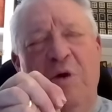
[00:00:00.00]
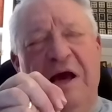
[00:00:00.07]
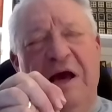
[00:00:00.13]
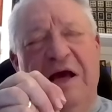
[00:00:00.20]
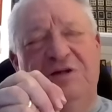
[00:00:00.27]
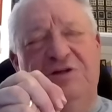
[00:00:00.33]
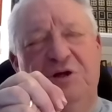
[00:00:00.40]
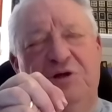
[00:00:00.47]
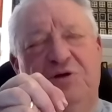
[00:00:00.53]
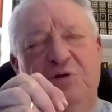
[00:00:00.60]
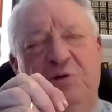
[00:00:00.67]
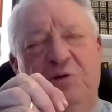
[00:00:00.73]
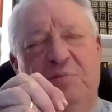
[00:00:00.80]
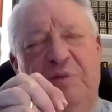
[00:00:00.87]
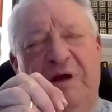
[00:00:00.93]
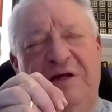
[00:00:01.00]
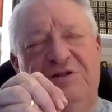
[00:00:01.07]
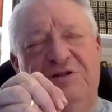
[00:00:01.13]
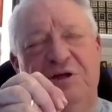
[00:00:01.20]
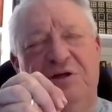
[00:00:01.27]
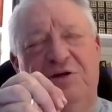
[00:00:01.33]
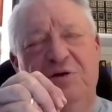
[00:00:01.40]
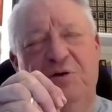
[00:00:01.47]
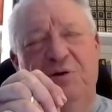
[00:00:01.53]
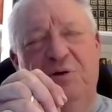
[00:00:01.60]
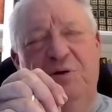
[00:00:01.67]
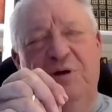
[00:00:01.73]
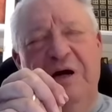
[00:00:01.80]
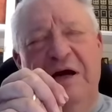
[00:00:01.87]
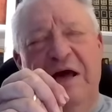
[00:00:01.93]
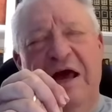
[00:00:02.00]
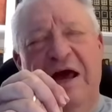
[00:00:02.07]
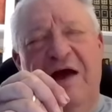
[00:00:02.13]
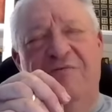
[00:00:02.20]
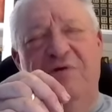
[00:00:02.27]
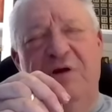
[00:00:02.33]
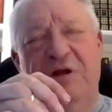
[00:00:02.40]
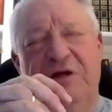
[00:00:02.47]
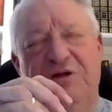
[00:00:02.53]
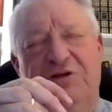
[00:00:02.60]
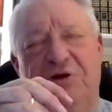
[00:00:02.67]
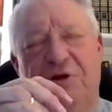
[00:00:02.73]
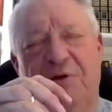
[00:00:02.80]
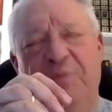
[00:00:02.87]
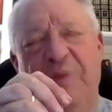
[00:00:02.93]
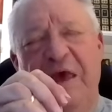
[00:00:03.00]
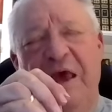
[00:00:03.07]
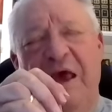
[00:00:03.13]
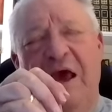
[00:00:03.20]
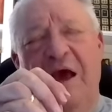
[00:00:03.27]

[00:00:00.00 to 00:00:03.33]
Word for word: We ask that you would bless it to every listener,